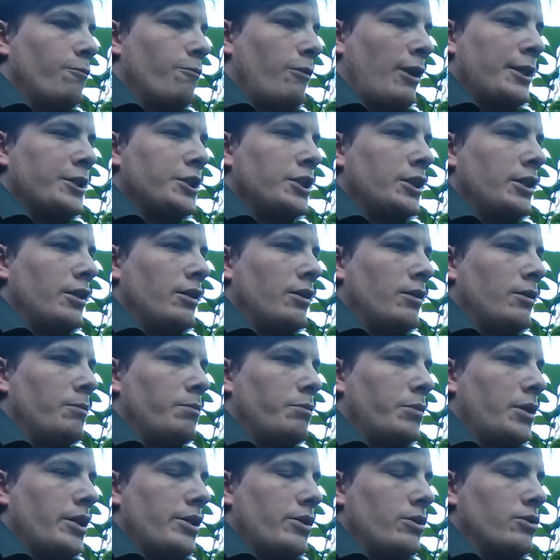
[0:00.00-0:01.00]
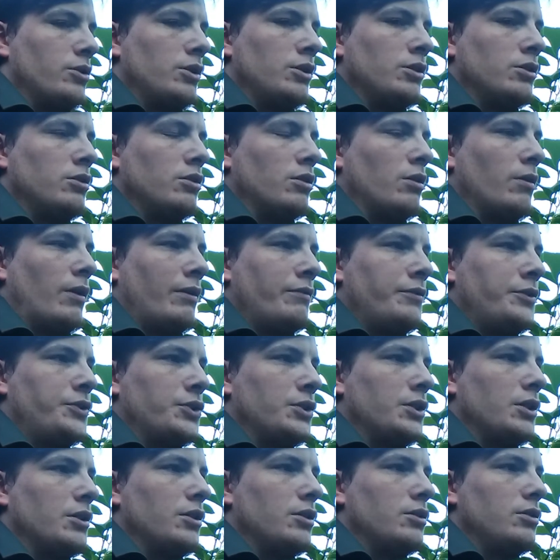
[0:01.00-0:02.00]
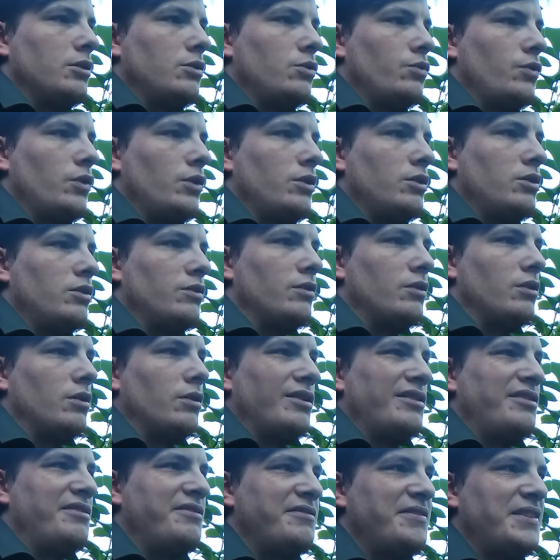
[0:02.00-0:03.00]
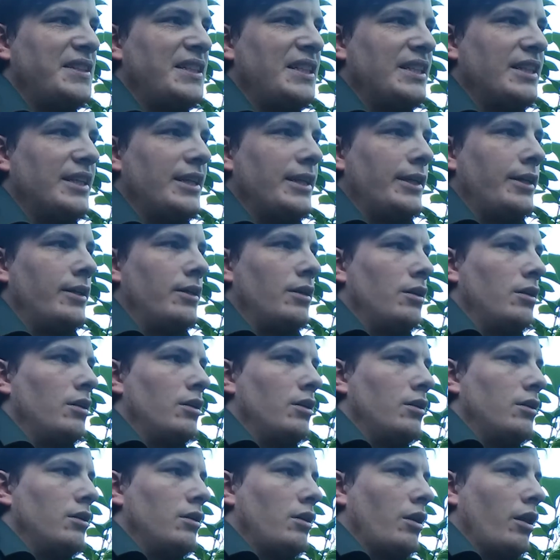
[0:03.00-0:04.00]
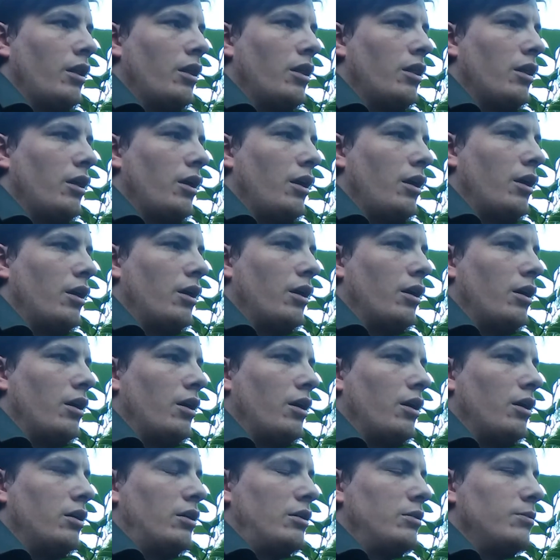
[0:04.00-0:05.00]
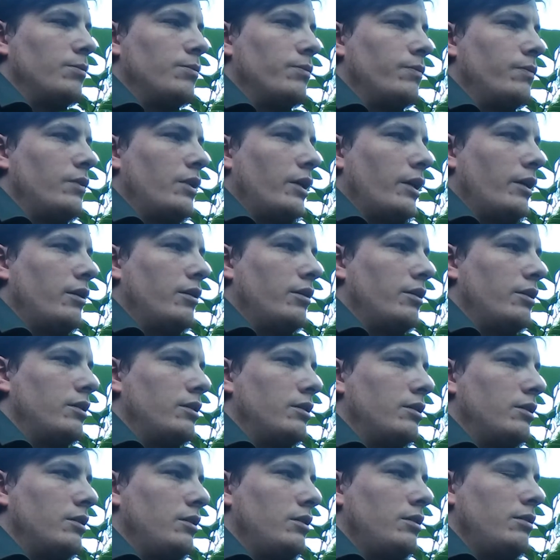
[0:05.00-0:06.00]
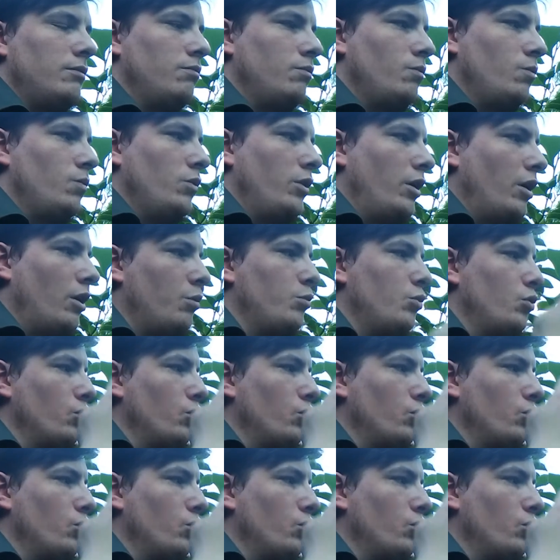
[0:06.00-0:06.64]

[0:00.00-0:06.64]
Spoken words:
flashing BIOSes to graphics cards is a very thin thing. More